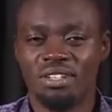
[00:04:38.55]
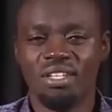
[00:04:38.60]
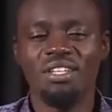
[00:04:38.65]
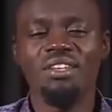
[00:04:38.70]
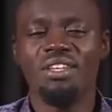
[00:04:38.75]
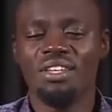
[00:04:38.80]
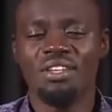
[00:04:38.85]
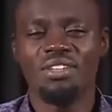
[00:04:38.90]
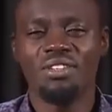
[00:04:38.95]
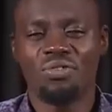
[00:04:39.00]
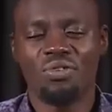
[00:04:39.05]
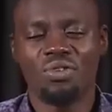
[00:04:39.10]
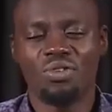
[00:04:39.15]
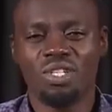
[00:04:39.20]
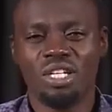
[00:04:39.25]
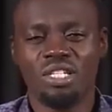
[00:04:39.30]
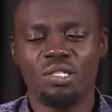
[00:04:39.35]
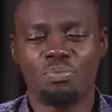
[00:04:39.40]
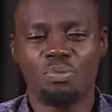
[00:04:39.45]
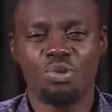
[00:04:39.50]
In, if
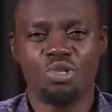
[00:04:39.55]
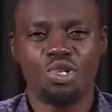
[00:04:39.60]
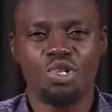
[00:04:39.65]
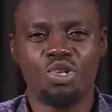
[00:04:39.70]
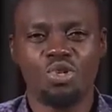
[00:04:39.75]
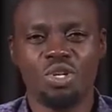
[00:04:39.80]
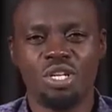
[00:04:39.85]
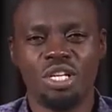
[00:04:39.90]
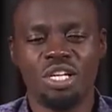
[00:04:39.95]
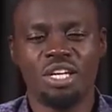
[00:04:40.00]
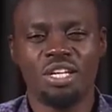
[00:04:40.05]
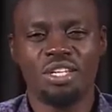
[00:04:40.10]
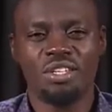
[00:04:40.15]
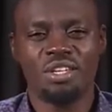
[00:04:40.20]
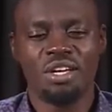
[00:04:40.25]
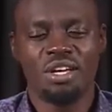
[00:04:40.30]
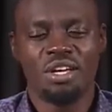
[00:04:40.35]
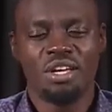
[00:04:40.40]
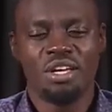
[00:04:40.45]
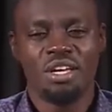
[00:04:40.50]
you're just positioning
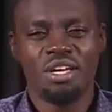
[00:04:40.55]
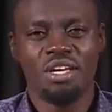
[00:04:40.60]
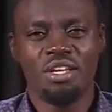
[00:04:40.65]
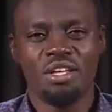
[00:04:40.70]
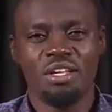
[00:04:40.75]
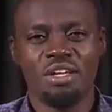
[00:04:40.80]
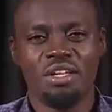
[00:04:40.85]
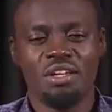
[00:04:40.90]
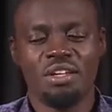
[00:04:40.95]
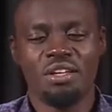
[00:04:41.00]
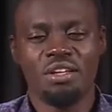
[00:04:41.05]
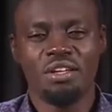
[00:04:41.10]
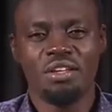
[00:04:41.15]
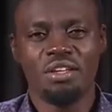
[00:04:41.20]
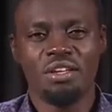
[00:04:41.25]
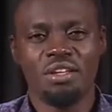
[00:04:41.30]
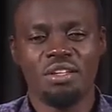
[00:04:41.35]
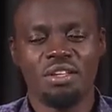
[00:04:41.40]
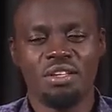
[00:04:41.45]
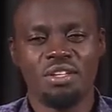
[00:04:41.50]
it in, in,
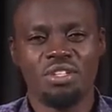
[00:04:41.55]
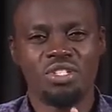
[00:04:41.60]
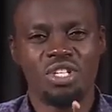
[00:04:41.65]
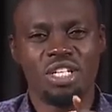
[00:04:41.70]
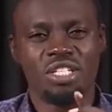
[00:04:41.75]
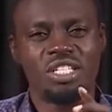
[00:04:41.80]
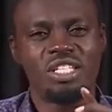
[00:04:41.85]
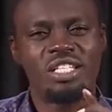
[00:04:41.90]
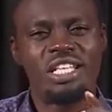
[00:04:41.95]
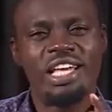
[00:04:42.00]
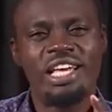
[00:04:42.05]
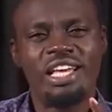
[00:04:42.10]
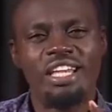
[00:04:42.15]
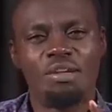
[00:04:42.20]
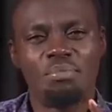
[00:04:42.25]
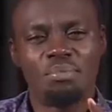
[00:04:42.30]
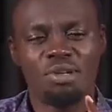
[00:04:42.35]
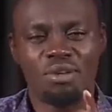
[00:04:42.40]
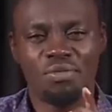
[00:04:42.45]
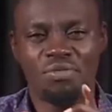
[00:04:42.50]
in, in, in just in the
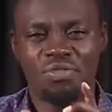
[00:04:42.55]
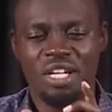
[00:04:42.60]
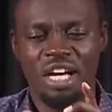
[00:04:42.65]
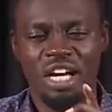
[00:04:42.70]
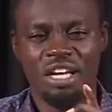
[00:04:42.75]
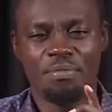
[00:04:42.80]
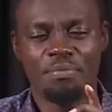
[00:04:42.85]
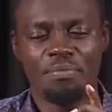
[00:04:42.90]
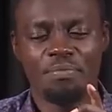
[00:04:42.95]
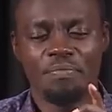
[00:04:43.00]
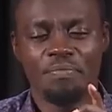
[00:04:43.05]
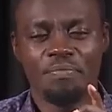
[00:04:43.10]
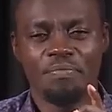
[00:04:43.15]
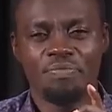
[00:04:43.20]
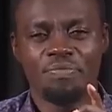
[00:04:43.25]
element of time,